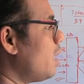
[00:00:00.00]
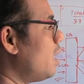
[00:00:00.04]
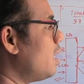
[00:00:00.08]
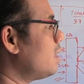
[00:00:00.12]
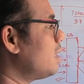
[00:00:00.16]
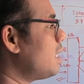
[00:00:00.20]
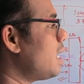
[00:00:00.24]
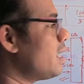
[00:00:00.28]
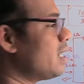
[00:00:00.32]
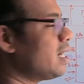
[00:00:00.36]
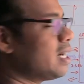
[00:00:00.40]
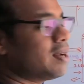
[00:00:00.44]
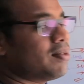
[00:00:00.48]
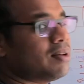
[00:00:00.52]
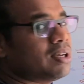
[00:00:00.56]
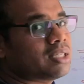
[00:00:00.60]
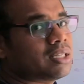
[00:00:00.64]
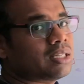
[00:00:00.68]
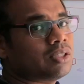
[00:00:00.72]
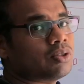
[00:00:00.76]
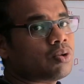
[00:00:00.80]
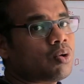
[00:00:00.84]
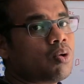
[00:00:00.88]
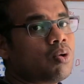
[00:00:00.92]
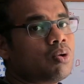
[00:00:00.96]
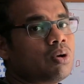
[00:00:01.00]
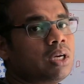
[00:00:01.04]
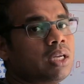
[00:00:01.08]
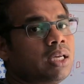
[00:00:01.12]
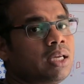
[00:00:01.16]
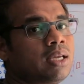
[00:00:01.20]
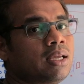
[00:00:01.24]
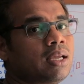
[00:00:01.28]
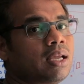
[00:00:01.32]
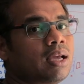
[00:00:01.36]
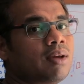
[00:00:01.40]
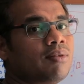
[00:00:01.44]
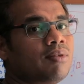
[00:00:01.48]
and that database is
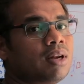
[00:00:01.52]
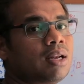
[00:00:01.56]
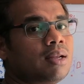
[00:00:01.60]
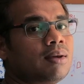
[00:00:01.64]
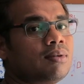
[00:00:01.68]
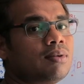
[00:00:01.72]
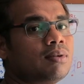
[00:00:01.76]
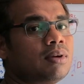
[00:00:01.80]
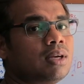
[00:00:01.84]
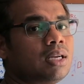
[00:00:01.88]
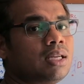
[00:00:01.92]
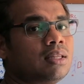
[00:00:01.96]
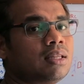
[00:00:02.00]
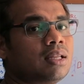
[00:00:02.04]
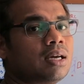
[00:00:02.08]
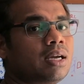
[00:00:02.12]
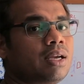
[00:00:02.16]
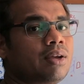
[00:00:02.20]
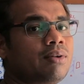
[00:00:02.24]
only available in the